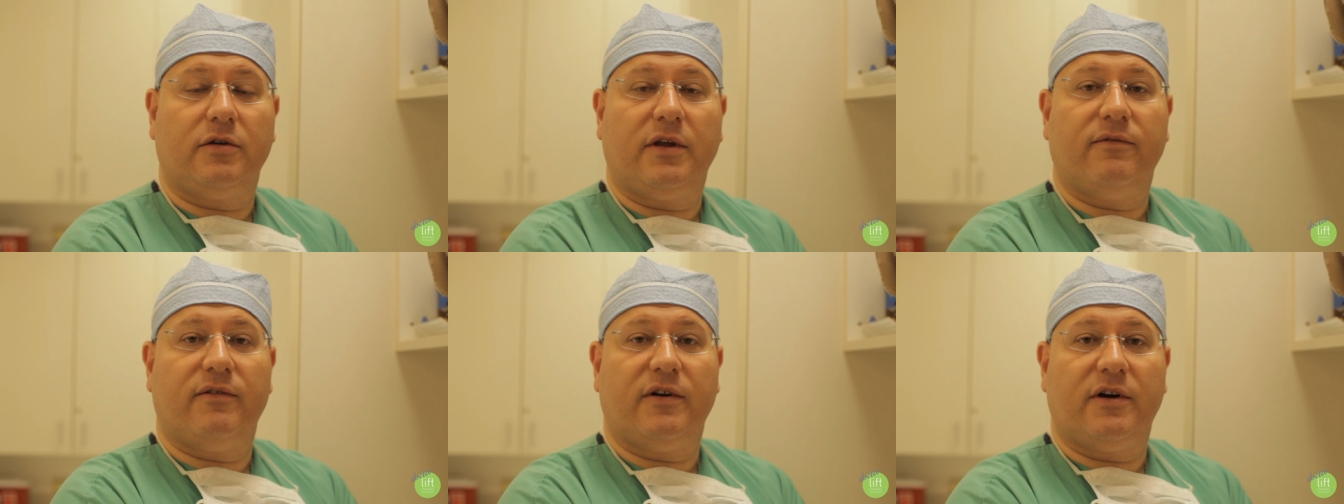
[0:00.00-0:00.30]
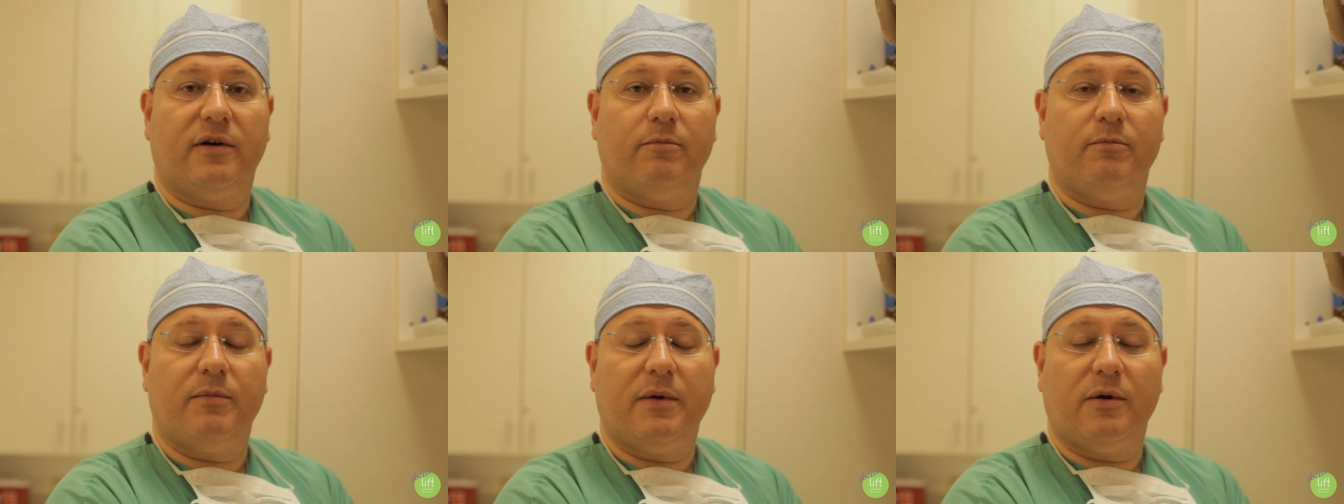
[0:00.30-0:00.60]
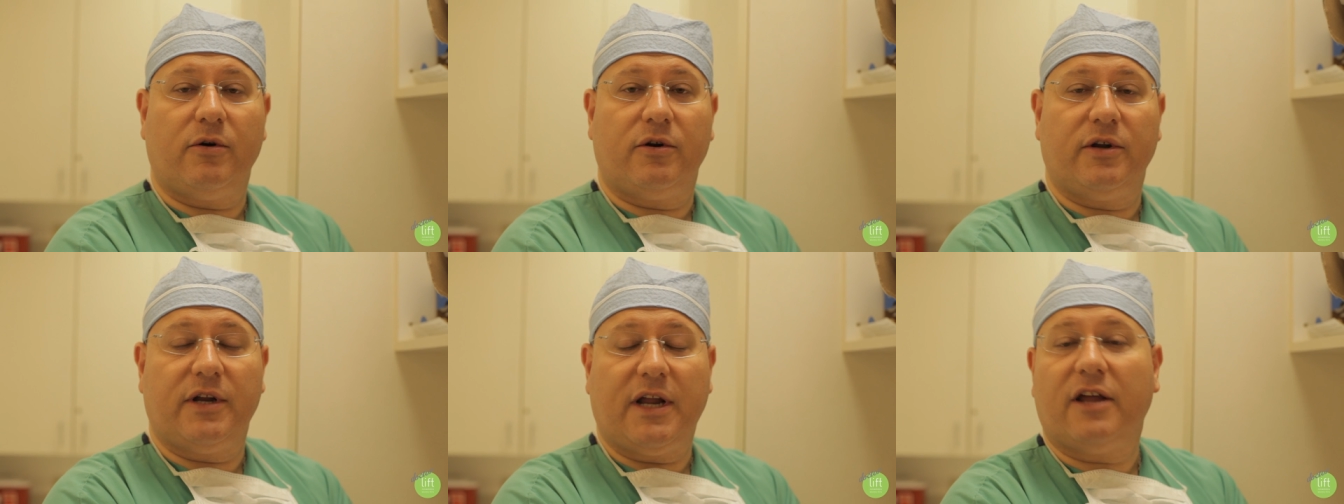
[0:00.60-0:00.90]
give her a
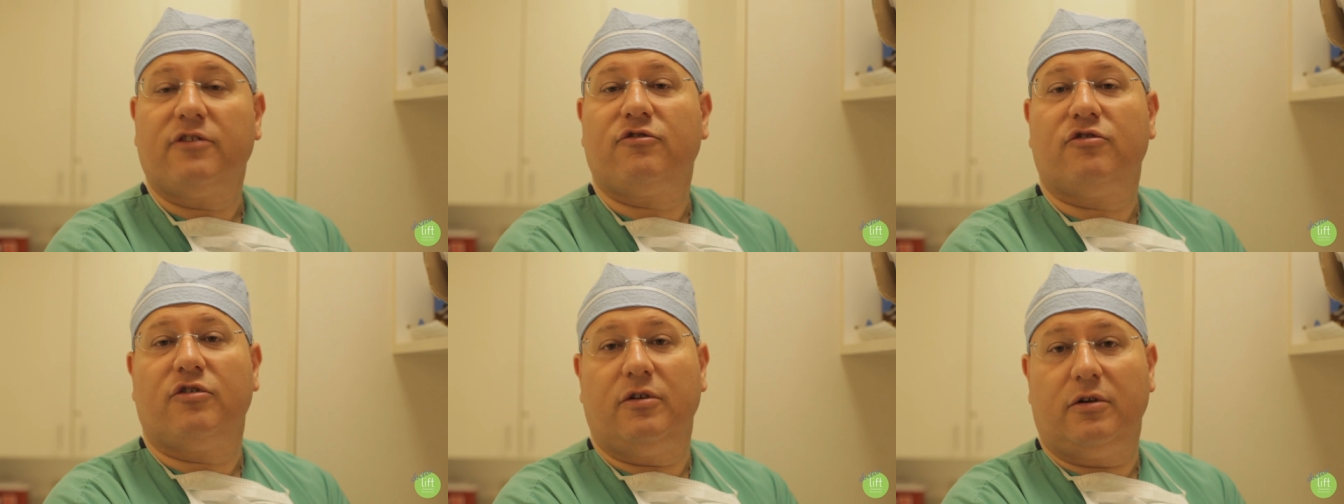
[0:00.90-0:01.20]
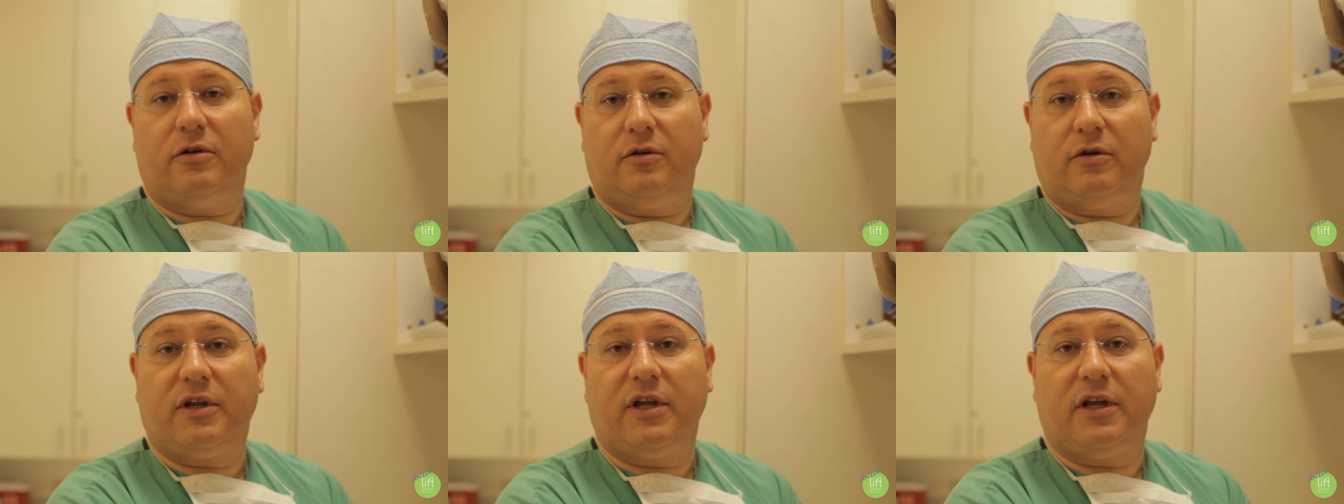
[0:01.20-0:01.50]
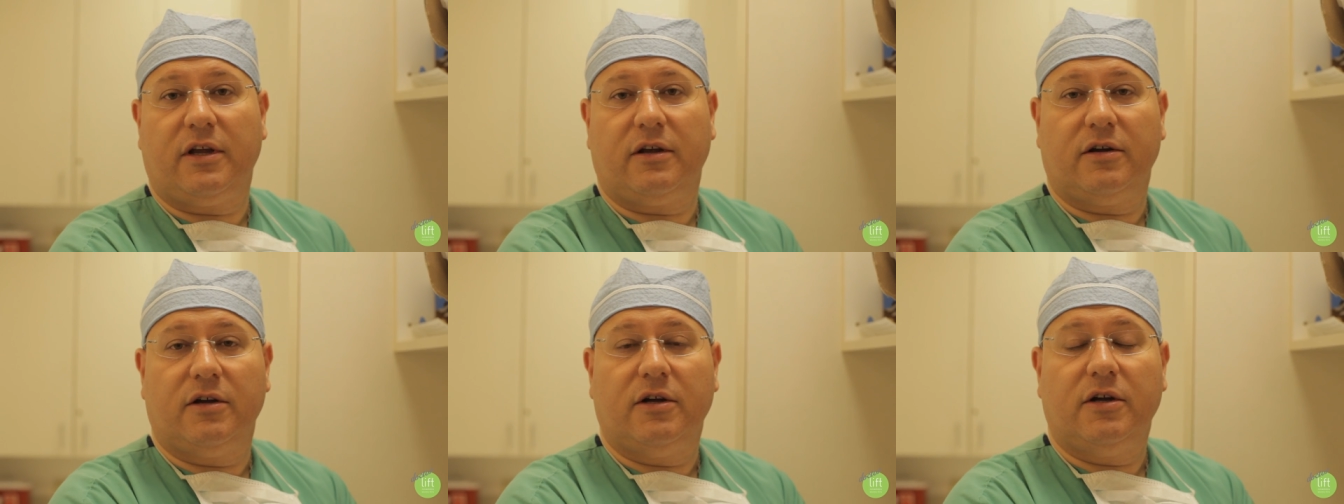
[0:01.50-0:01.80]
more natural
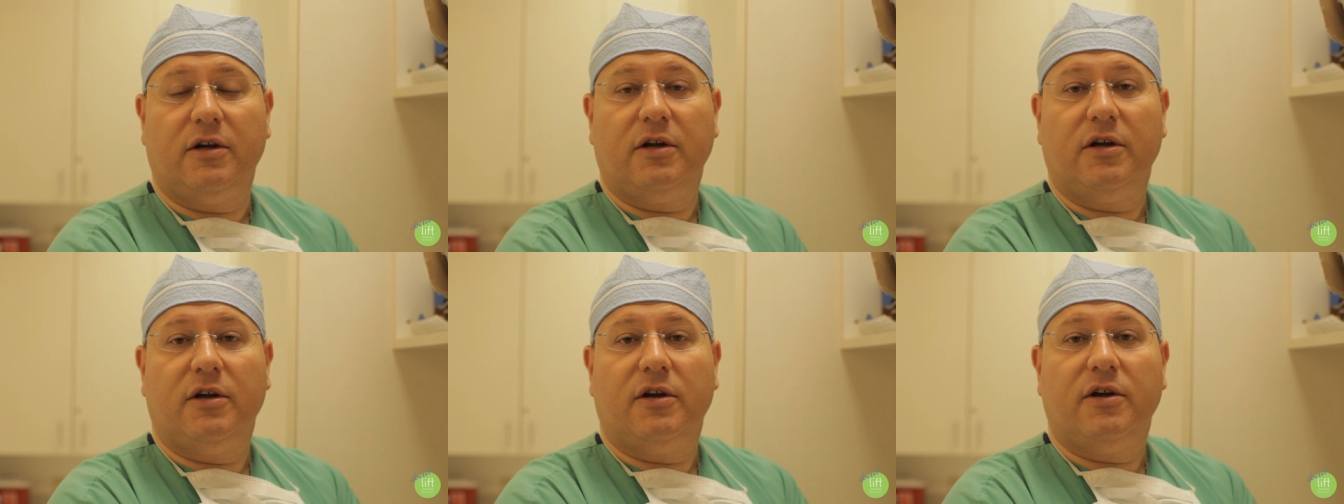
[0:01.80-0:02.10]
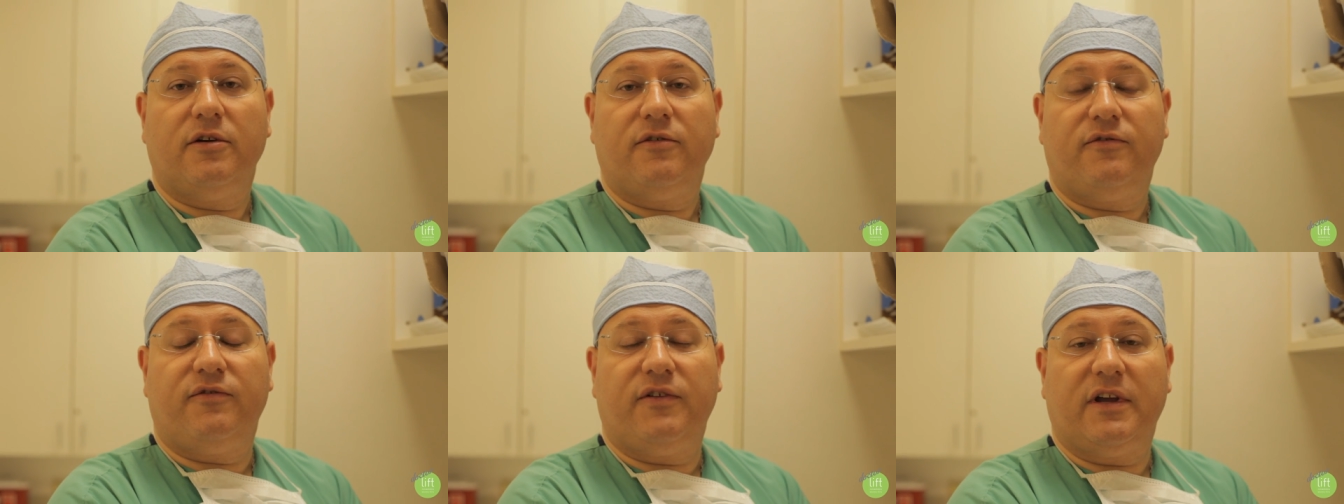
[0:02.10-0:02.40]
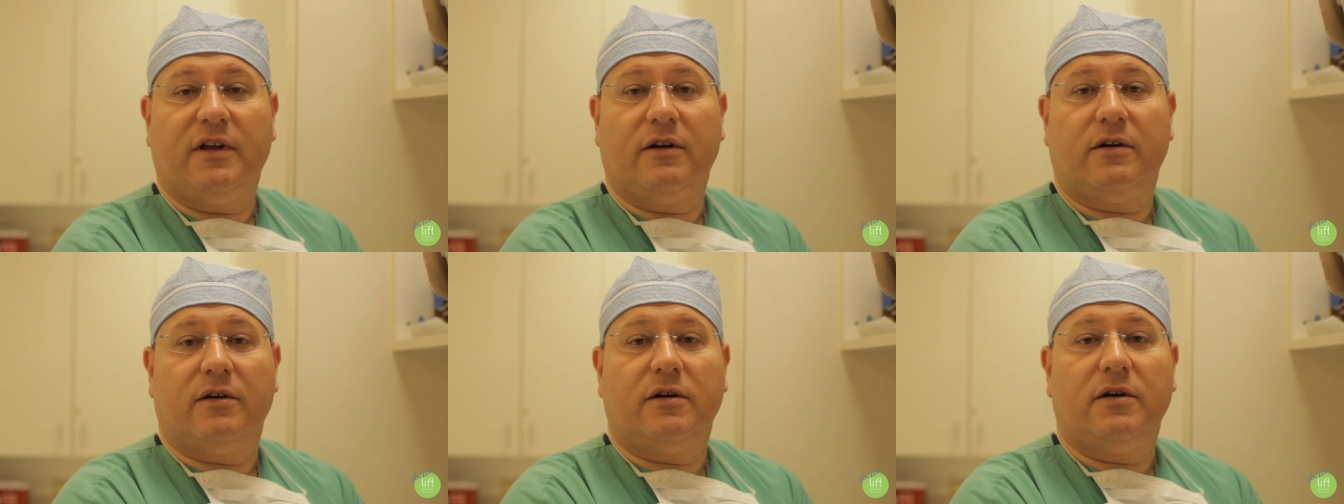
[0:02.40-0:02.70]
looking
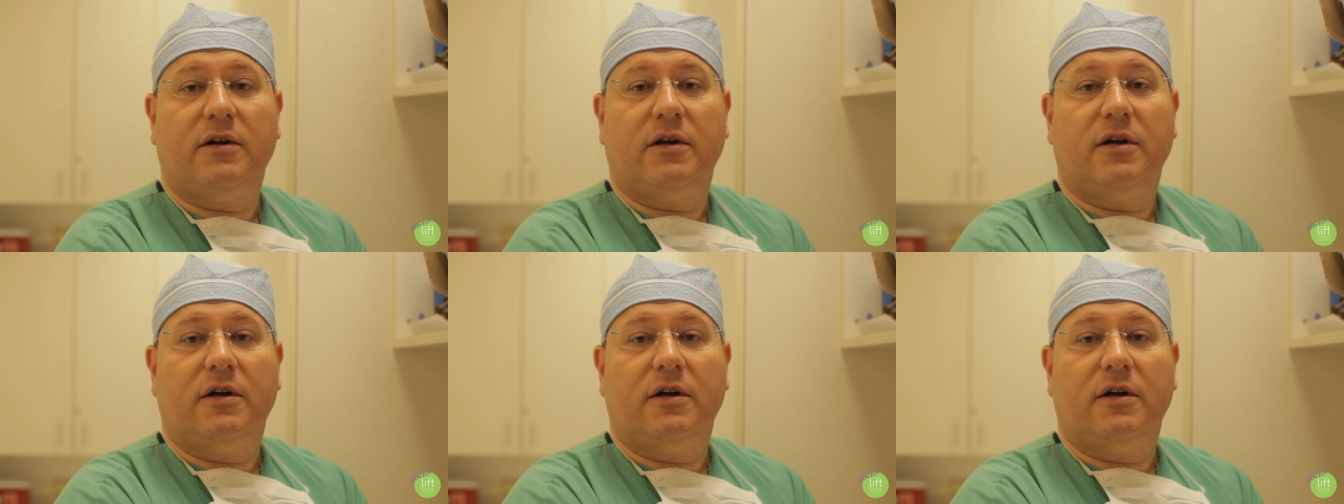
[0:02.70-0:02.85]
figure.